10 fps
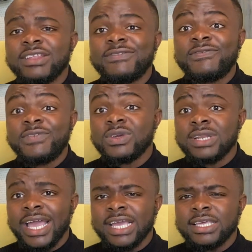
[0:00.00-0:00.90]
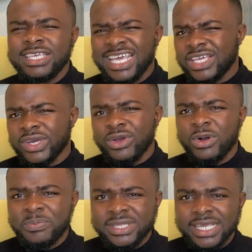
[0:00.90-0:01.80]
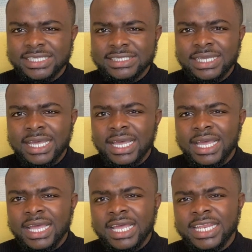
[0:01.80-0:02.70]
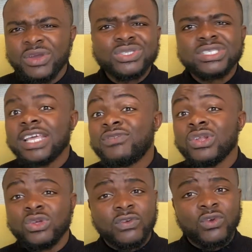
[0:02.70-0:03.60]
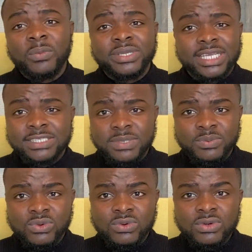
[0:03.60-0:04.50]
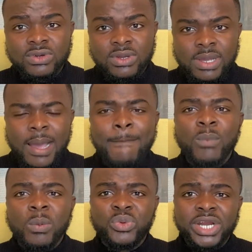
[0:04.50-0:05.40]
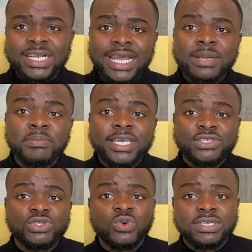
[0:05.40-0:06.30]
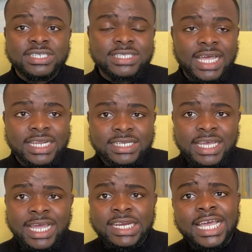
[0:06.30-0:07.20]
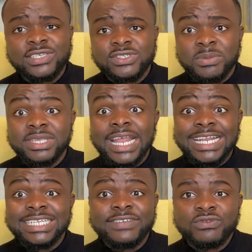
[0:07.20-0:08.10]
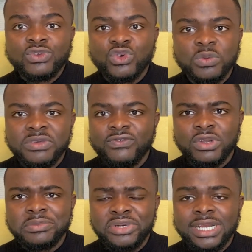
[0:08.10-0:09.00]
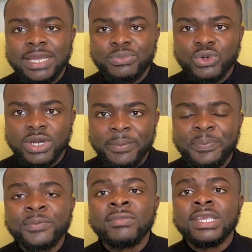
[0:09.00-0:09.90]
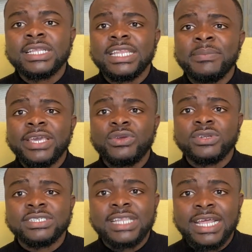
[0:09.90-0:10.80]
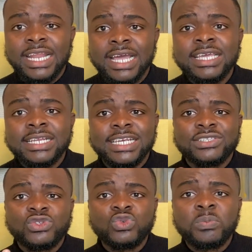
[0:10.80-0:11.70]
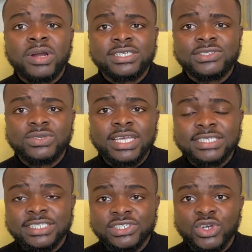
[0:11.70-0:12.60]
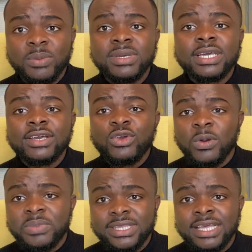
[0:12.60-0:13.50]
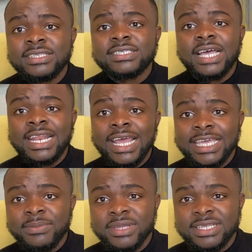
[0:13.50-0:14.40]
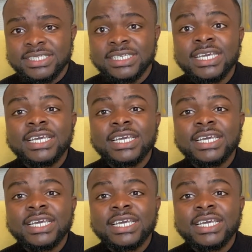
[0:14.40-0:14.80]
feel yeah, you're competent, they're going to interview a lot of competent people. But Brickline makes you to understand, and that's something I didn't even know before the Brickline program. They make you understand that there are two parts to getting a job: competence and likability.